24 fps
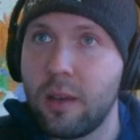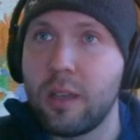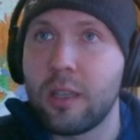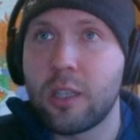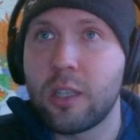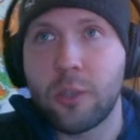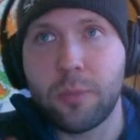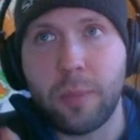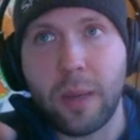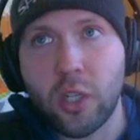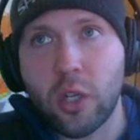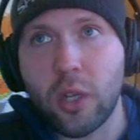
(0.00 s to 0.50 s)

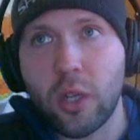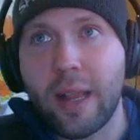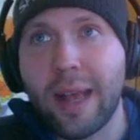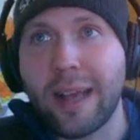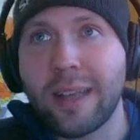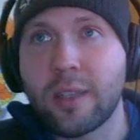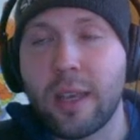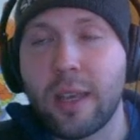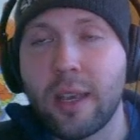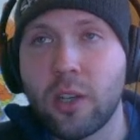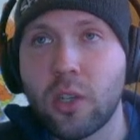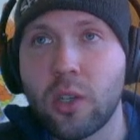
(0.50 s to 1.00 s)

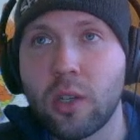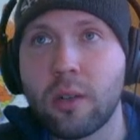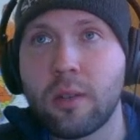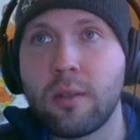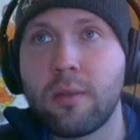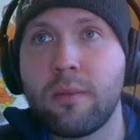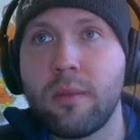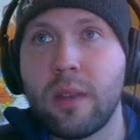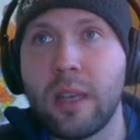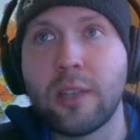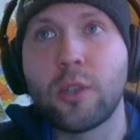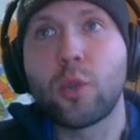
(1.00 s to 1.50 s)
specialization
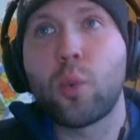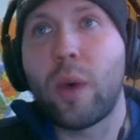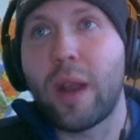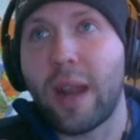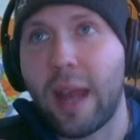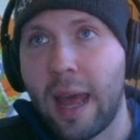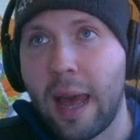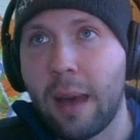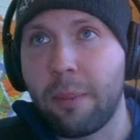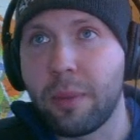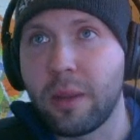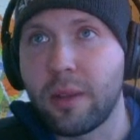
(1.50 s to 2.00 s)
is what
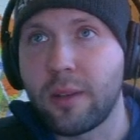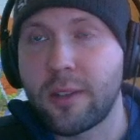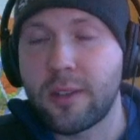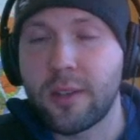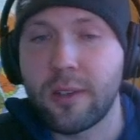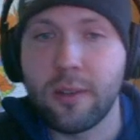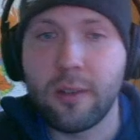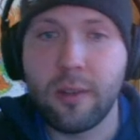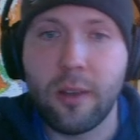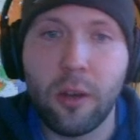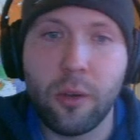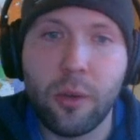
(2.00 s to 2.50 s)
happens,
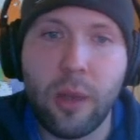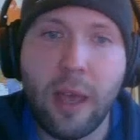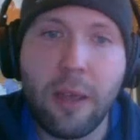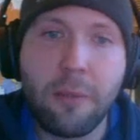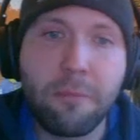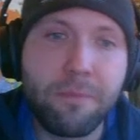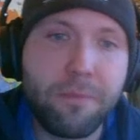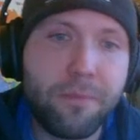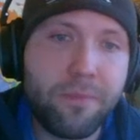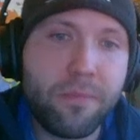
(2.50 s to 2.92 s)
okay?